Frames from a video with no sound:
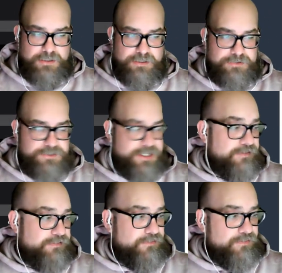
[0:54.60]

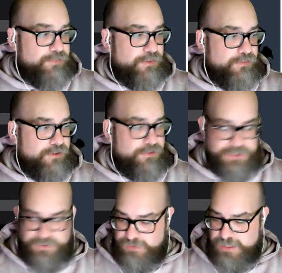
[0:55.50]
Jonathan Little's poker
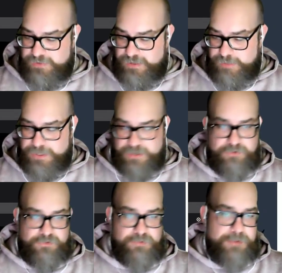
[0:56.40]
coaching site that I pay a
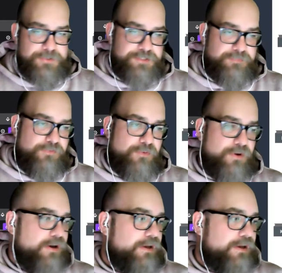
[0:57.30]
yearly membership for,